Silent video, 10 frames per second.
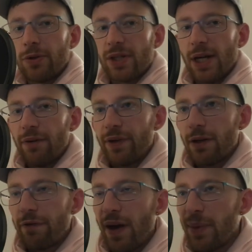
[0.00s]
yourself and
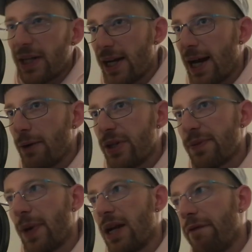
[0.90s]
your family and how
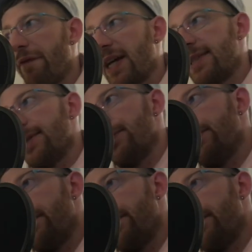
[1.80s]
this might affect you,